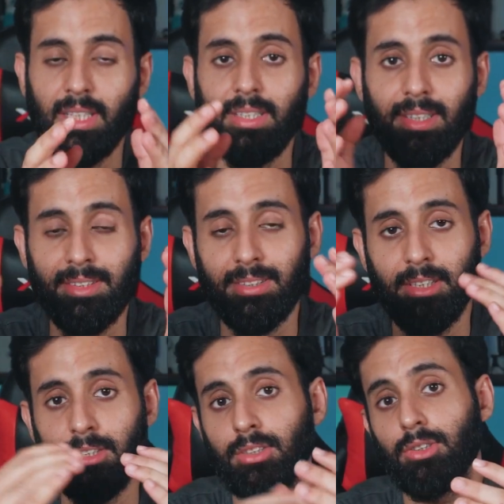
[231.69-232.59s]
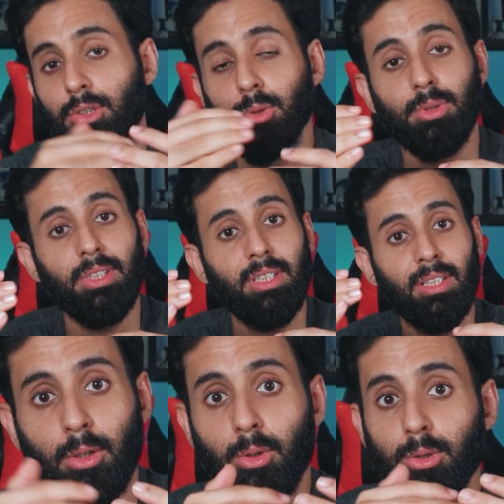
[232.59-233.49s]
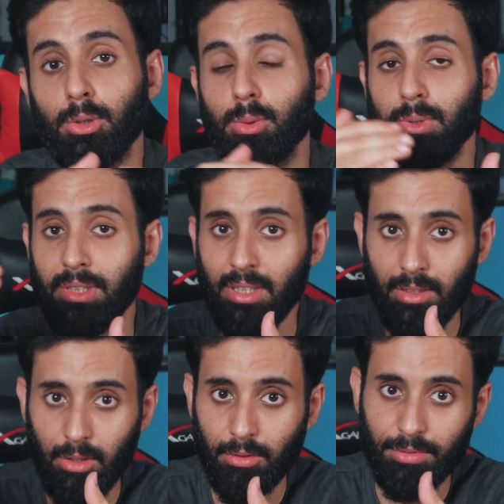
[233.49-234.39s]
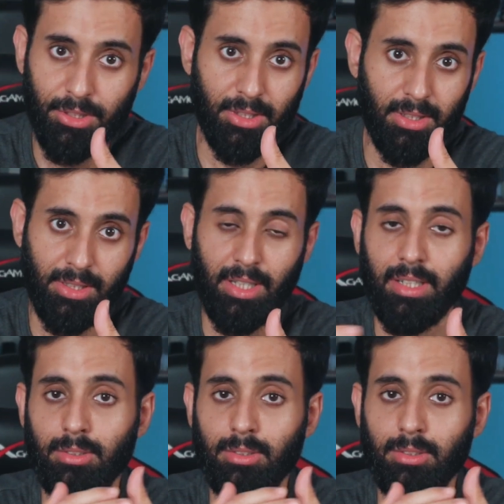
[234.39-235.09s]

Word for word: and registrations usually close sooner than the official date.